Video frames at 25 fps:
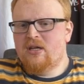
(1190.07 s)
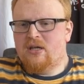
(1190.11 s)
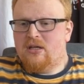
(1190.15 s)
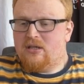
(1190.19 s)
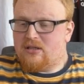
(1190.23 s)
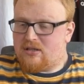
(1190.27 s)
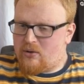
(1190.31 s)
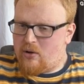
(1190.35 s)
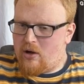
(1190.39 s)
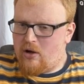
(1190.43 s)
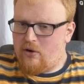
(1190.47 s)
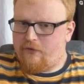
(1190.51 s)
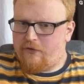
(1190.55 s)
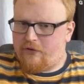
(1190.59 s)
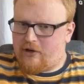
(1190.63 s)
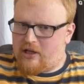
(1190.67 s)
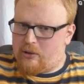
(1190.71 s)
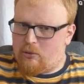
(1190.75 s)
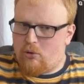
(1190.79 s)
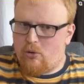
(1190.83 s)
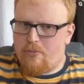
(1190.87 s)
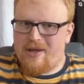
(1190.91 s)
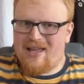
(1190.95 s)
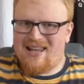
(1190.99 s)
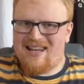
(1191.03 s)
so hopefully
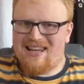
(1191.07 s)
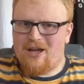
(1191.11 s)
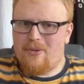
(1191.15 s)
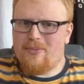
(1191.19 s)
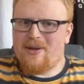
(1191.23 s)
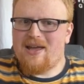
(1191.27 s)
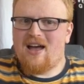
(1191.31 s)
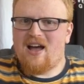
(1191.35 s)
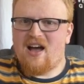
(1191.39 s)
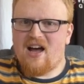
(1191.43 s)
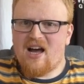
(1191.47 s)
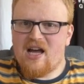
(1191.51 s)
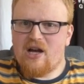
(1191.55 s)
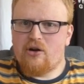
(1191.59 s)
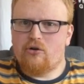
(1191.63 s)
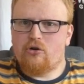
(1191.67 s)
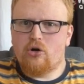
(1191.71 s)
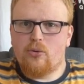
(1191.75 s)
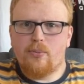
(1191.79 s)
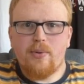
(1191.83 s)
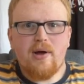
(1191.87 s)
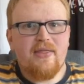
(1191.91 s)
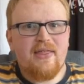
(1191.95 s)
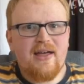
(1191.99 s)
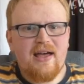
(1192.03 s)
we'll be a little bit higher
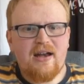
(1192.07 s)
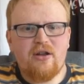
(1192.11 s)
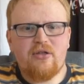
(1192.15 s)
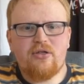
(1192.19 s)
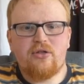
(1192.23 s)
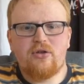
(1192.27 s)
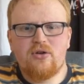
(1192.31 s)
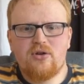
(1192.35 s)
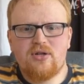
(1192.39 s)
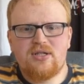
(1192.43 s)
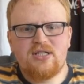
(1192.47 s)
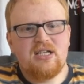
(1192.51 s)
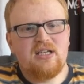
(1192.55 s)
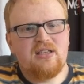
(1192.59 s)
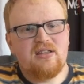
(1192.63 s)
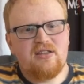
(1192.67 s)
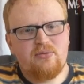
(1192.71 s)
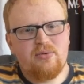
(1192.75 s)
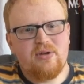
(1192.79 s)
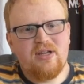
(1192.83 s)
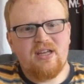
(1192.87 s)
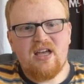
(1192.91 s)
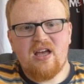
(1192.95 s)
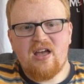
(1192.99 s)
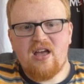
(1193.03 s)
up than 13th if
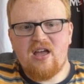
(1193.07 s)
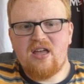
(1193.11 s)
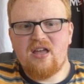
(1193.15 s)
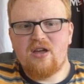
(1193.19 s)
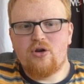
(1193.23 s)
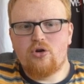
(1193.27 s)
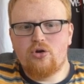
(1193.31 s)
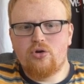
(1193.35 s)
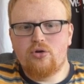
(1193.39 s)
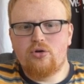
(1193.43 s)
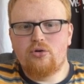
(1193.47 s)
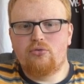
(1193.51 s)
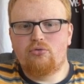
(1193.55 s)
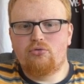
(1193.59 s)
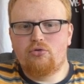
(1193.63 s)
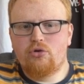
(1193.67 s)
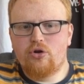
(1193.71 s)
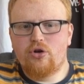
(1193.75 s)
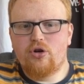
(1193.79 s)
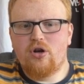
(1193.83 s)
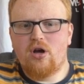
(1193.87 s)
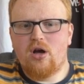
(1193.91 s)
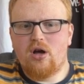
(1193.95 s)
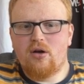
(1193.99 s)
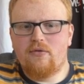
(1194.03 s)
we can get a good
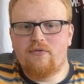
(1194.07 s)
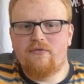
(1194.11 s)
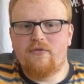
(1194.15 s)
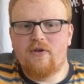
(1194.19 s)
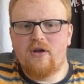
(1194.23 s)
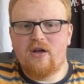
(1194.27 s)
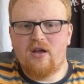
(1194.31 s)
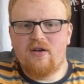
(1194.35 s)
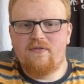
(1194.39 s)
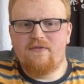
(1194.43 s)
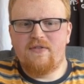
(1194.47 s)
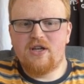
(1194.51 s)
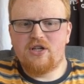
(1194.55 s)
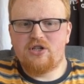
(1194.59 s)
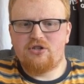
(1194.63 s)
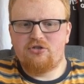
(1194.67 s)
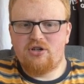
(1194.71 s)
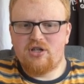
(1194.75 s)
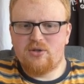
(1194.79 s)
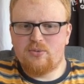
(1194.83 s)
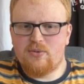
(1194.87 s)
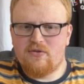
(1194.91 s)
run of victories.